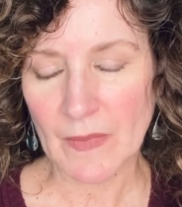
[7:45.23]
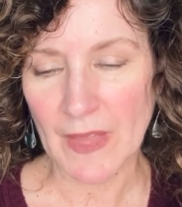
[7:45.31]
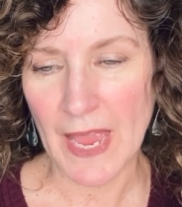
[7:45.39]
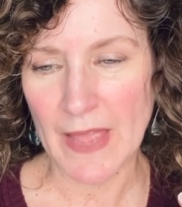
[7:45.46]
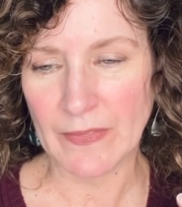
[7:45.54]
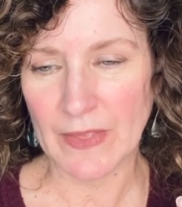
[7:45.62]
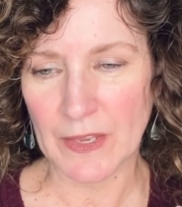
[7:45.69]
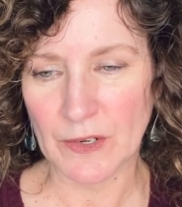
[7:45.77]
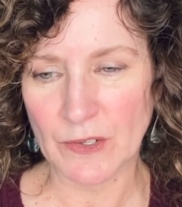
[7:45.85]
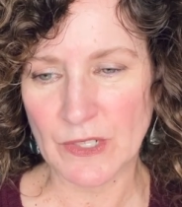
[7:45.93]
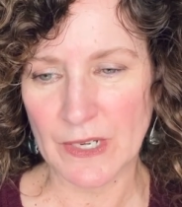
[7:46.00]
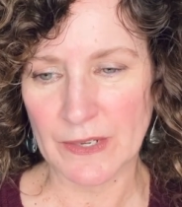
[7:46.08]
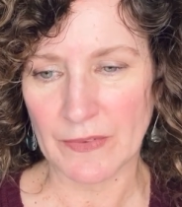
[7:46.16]
And the
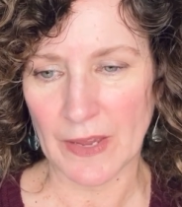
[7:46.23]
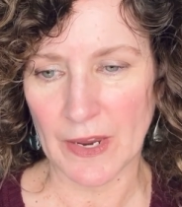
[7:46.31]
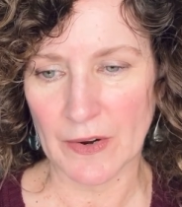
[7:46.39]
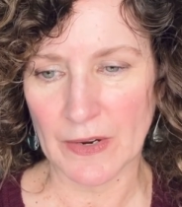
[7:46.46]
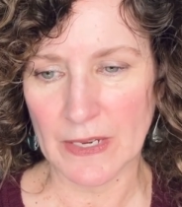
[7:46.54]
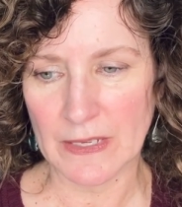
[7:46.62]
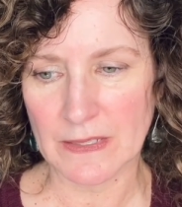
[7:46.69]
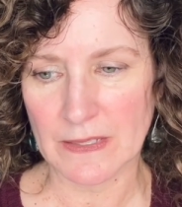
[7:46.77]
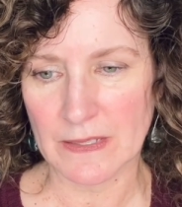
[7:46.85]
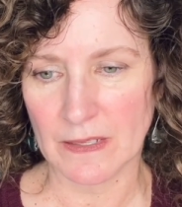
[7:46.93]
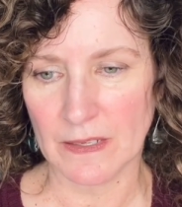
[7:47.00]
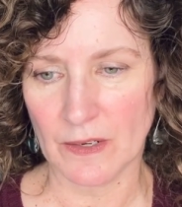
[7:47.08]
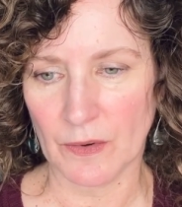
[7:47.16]
energy of
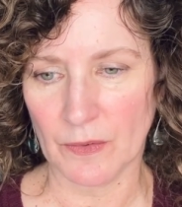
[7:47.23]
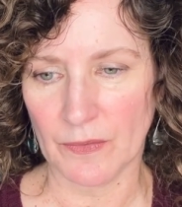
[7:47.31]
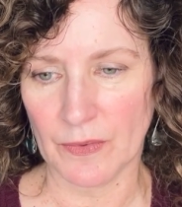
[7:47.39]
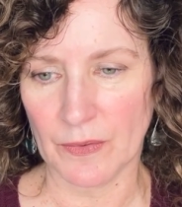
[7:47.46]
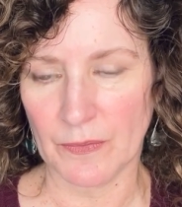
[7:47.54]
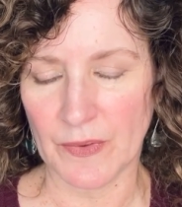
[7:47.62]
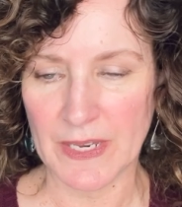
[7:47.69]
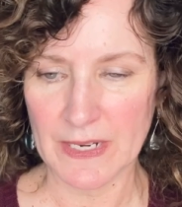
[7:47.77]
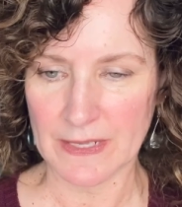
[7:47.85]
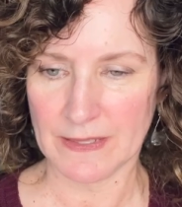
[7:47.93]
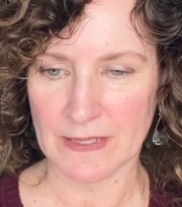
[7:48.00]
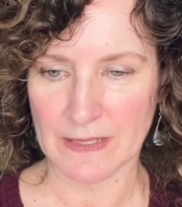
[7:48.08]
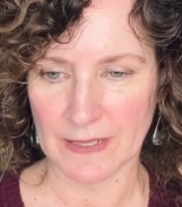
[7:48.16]
Aries,
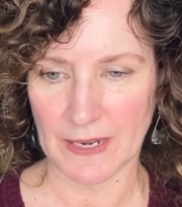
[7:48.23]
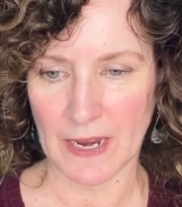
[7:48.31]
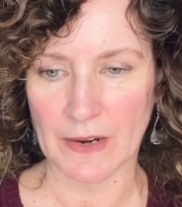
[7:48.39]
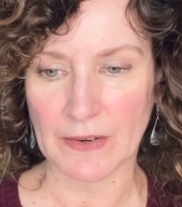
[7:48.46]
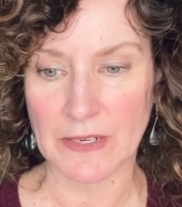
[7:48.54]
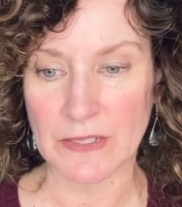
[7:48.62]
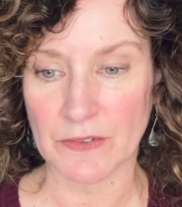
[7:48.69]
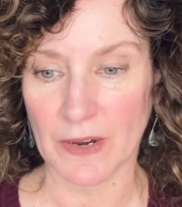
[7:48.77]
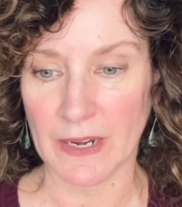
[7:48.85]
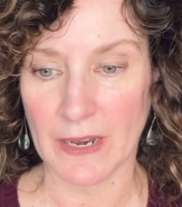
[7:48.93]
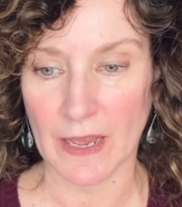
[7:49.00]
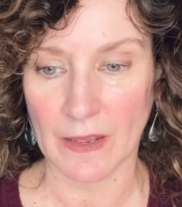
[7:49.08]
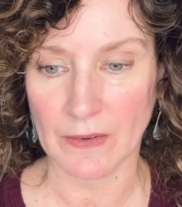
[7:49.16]
Venus is in Aries right
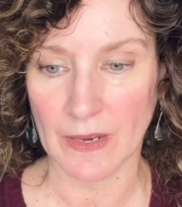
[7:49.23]
now,